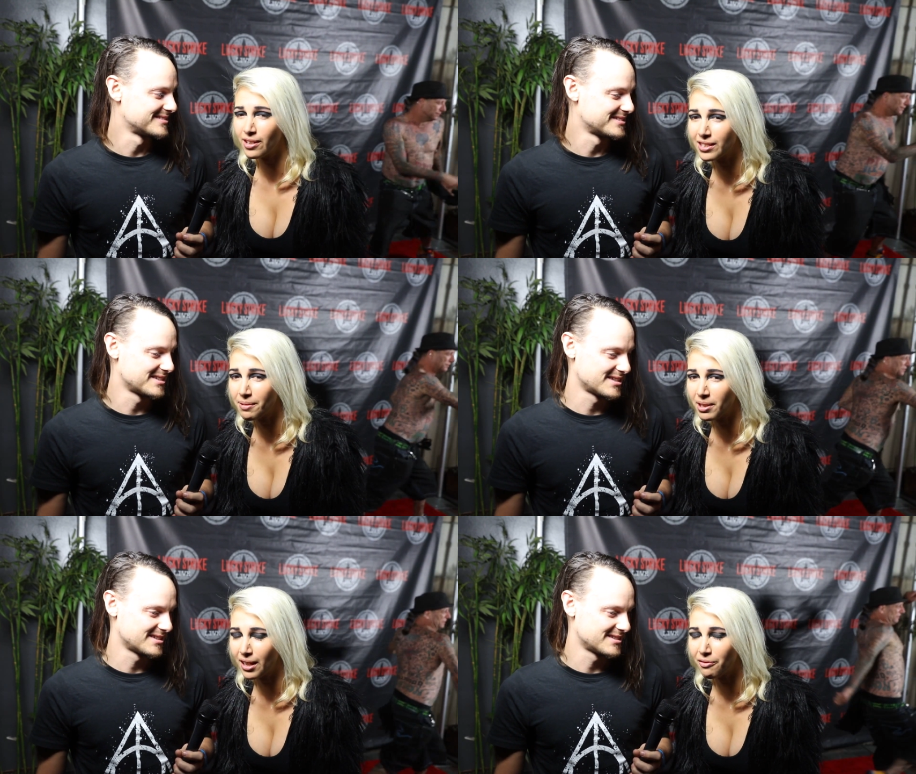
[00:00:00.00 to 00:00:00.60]
Speaker 1: to it. It's
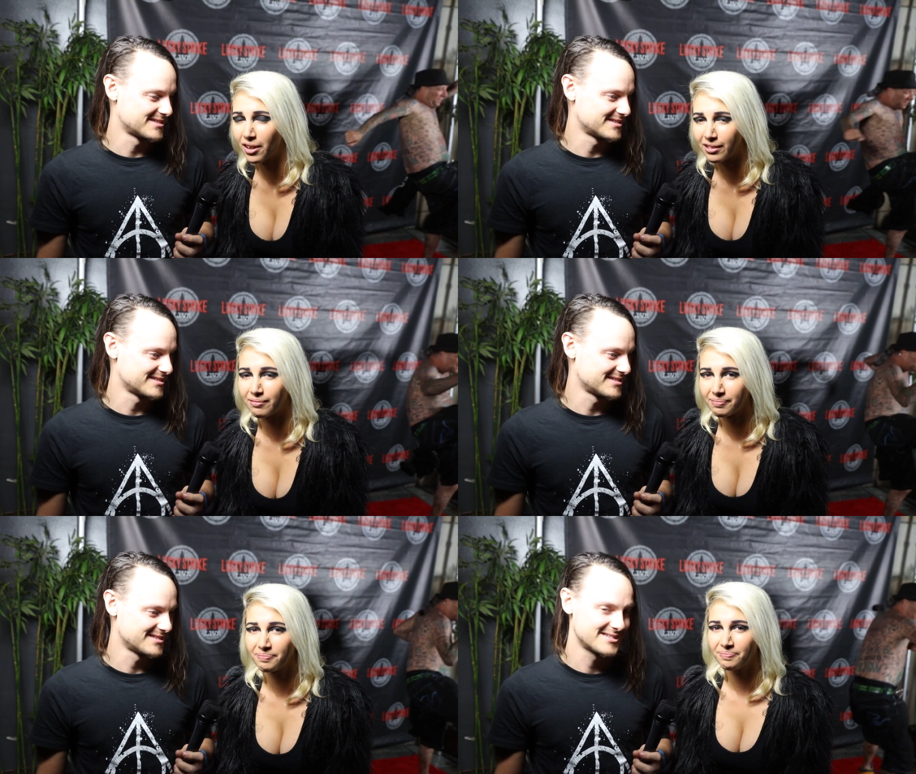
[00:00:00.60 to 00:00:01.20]
going to be a lot of fun.
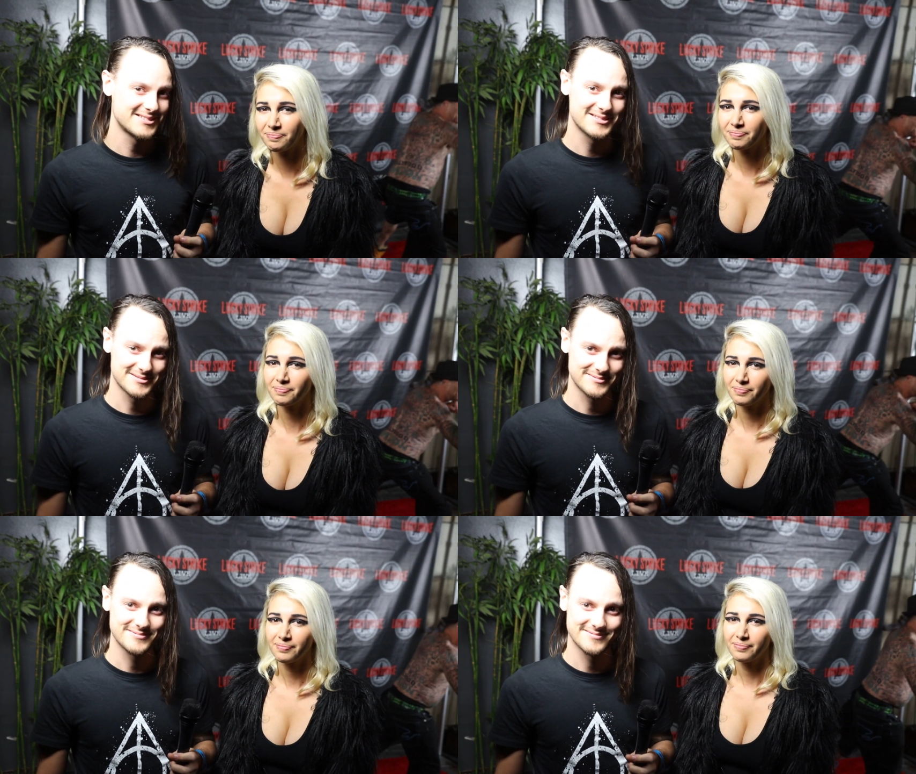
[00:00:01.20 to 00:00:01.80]
You
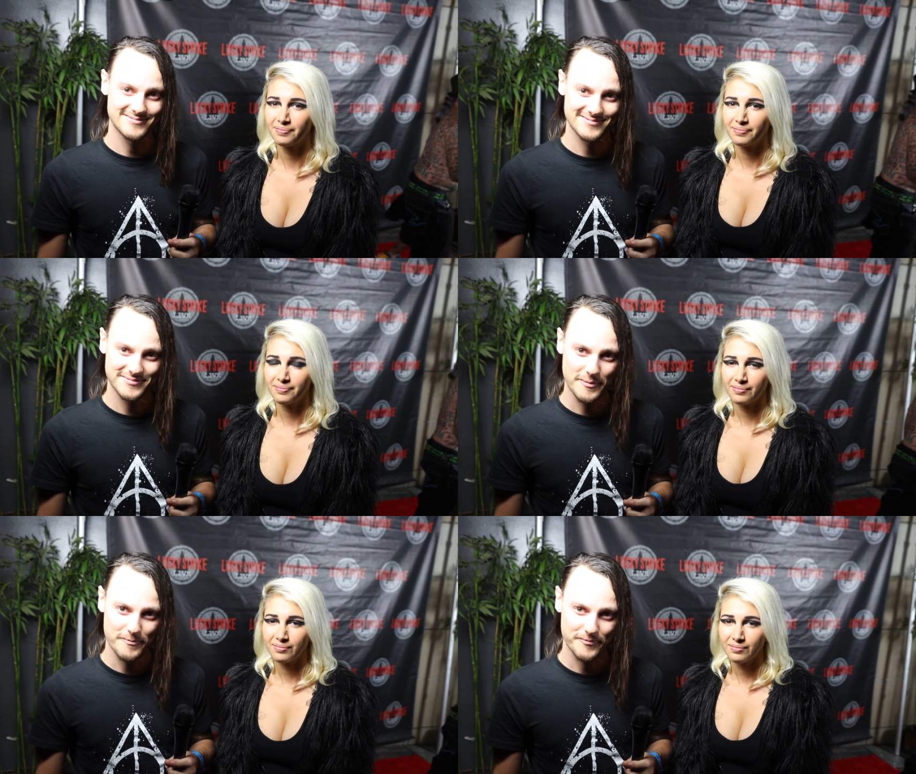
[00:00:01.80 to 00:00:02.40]
guys got a
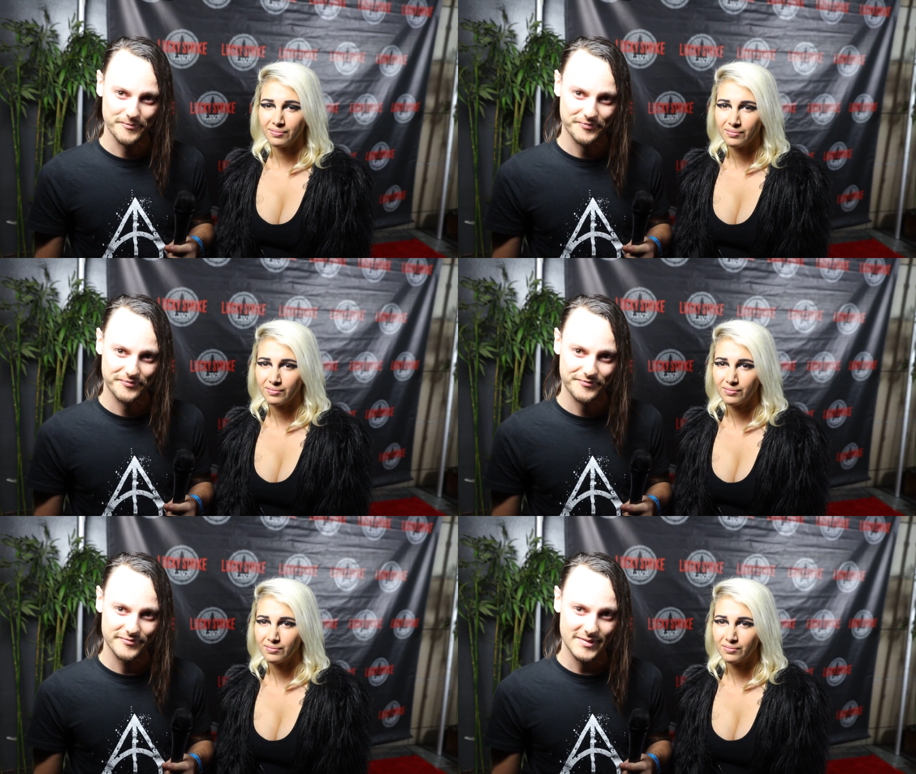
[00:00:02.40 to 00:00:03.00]
tour dance
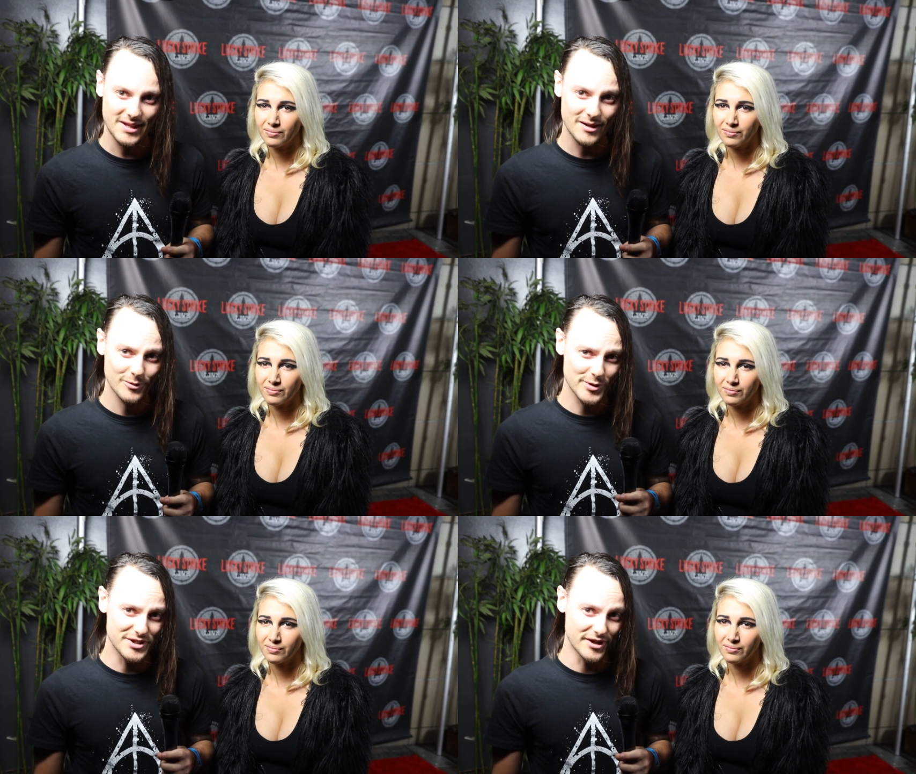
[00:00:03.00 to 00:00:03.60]
coming up?
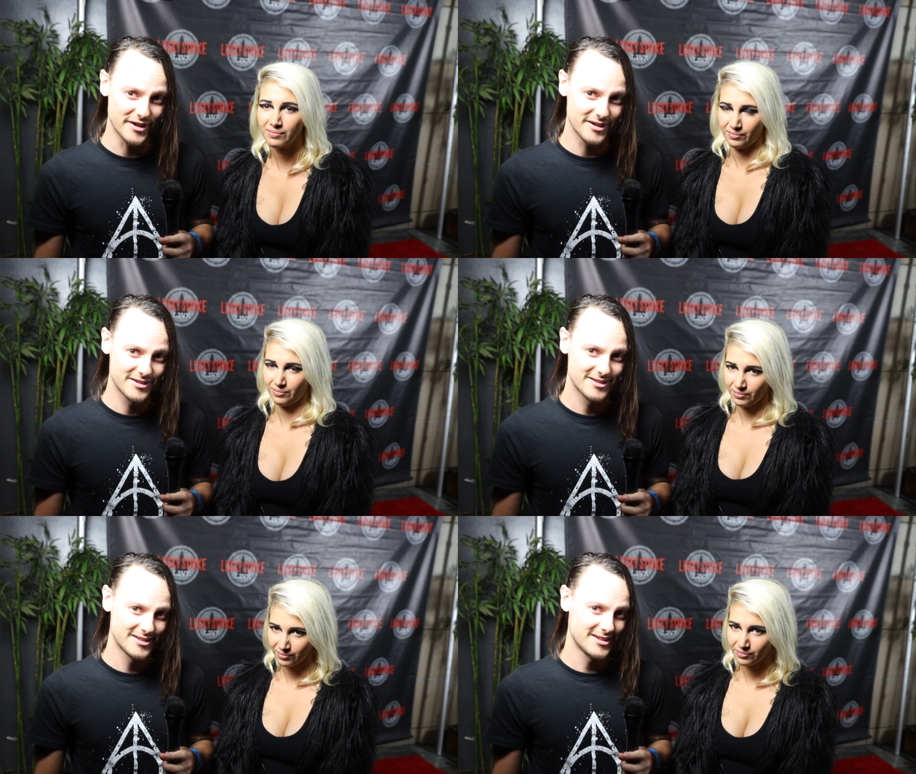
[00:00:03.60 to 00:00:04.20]
Speaker 2: We do.
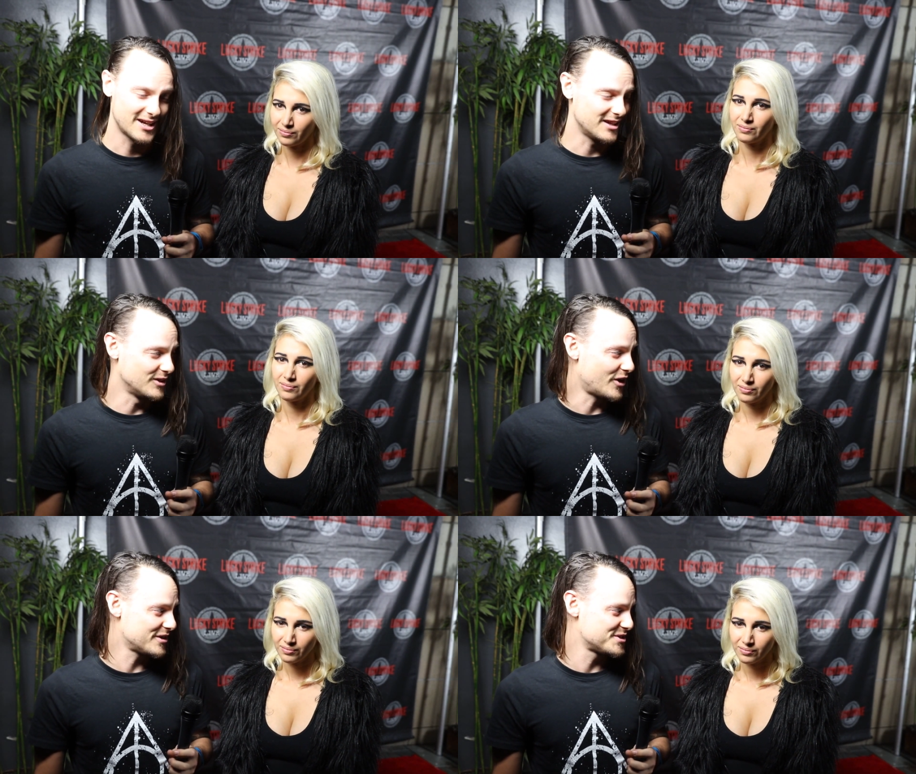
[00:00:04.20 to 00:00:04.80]
A
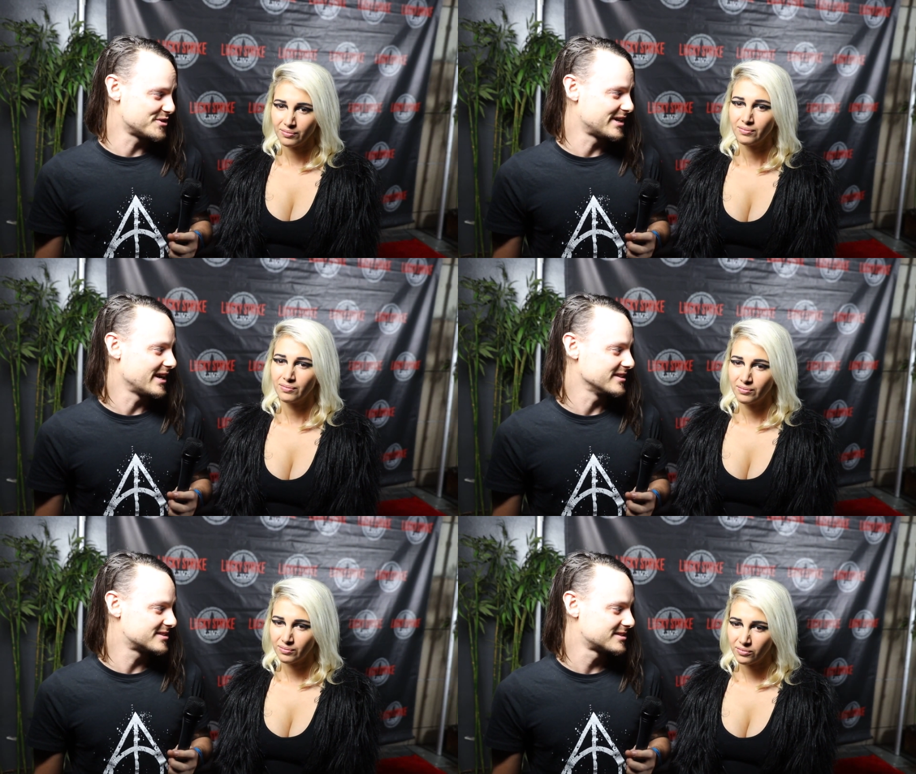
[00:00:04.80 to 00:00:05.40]
lot of tour
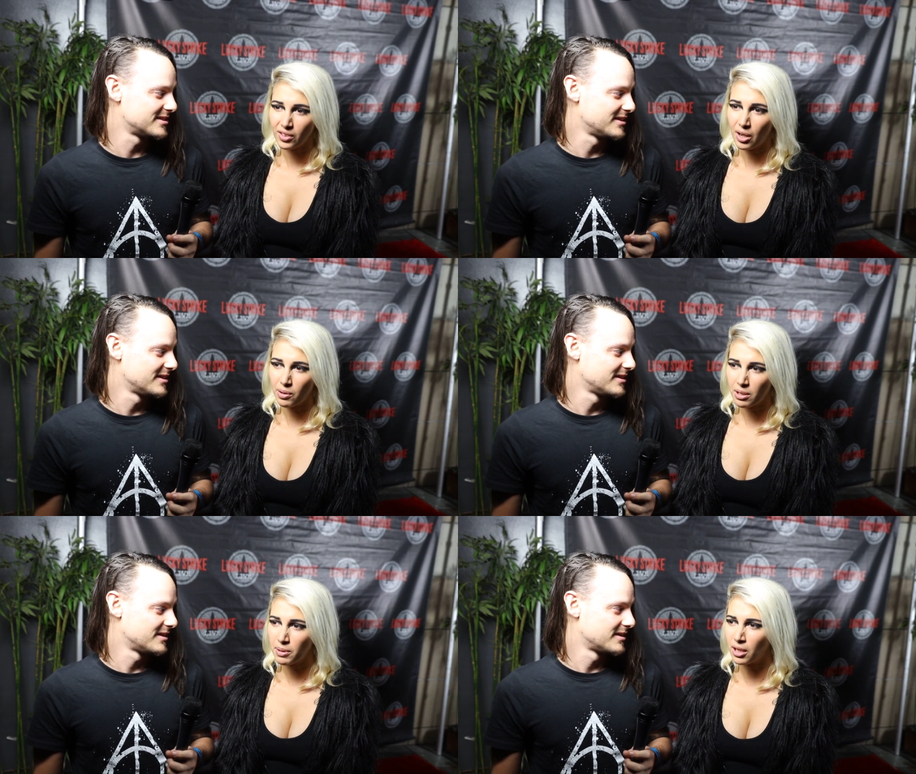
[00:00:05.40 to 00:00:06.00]
dates.
Speaker 1: Yeah,
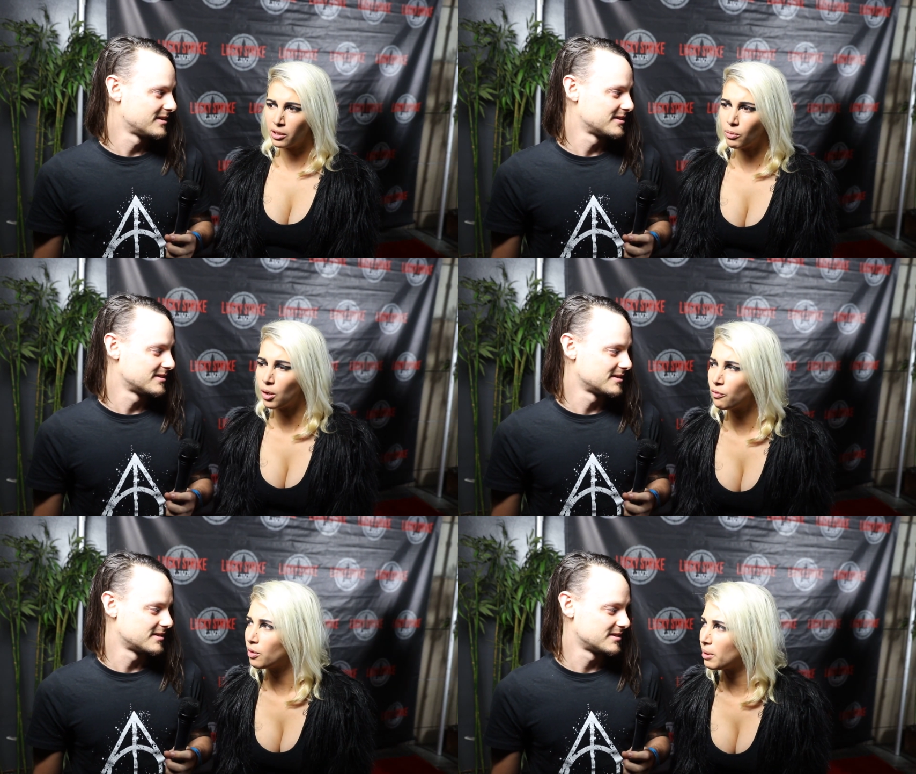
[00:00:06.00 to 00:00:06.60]
we're going to be on the
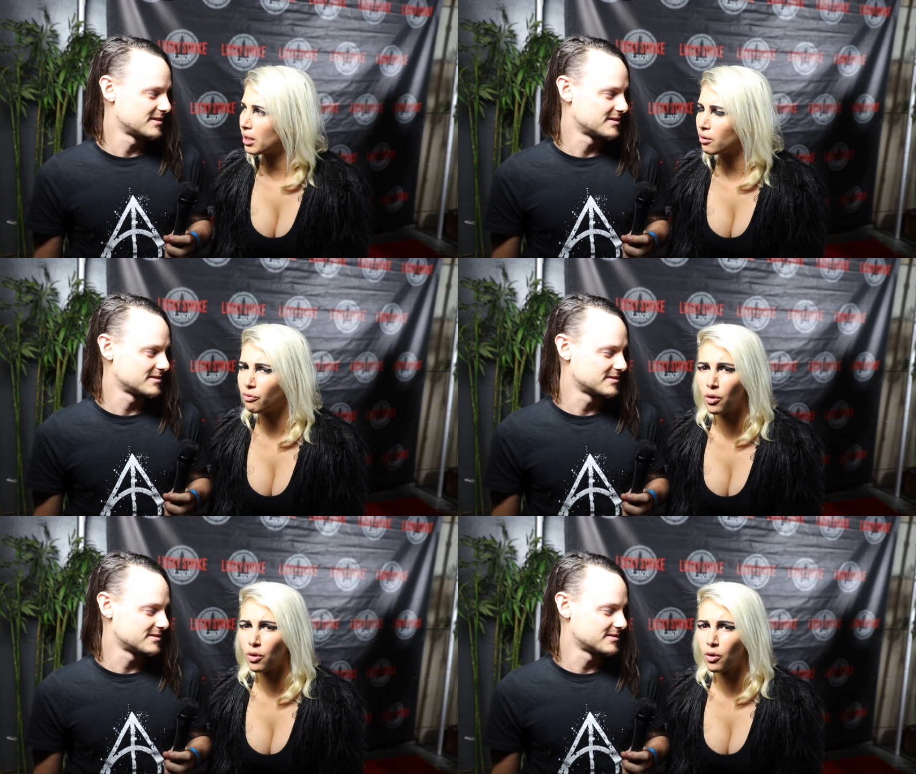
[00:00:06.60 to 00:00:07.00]
road for about